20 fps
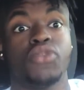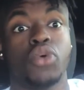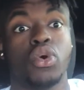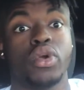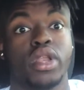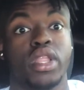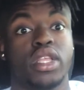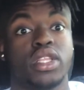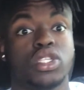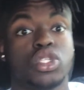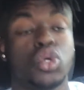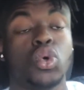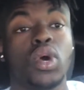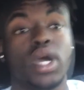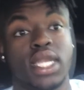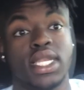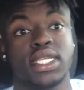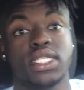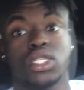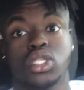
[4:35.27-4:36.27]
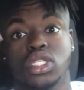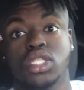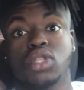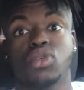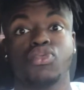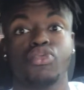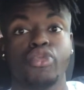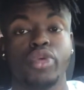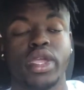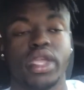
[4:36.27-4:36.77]
40, 20s
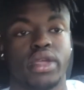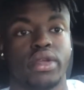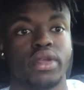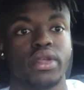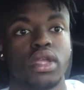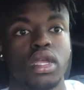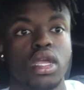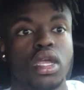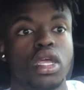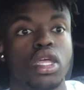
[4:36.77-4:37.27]
in the rear.